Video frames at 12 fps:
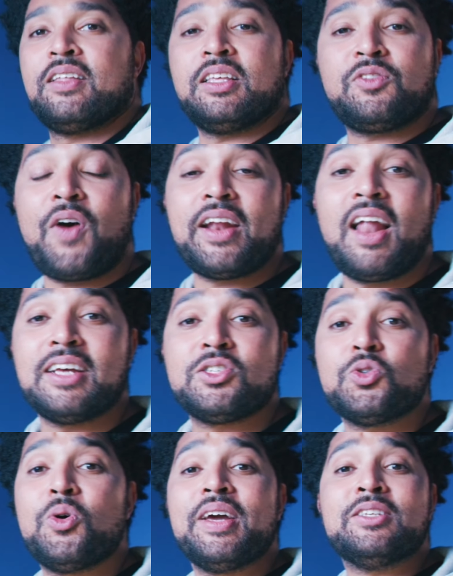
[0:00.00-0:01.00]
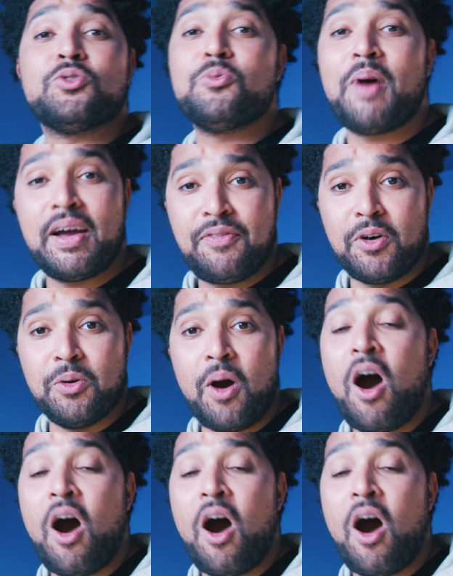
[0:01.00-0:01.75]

This final I saw is all my fault.